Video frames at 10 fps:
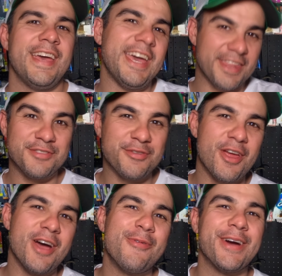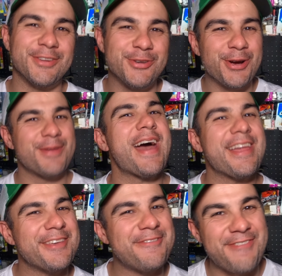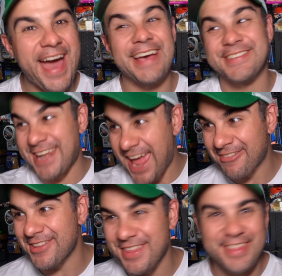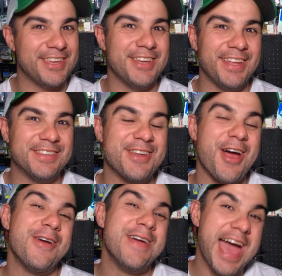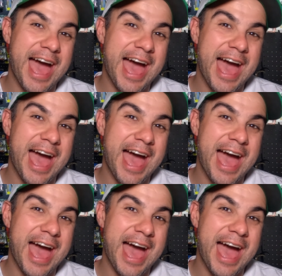In this video, we're going to talk about the facts and everything that you need to know